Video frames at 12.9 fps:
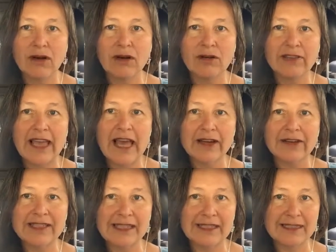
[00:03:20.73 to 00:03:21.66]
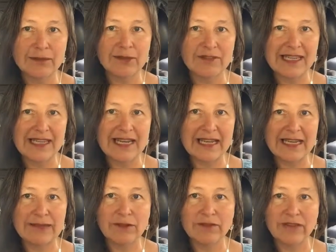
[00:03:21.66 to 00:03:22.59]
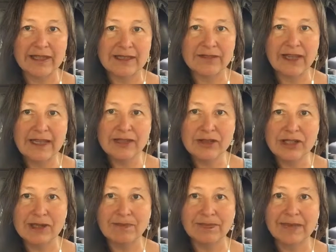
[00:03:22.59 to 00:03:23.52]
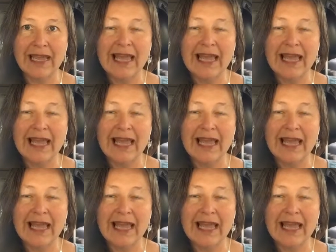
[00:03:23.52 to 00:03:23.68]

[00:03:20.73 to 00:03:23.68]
of counteracting some of the negative effects of estrogen.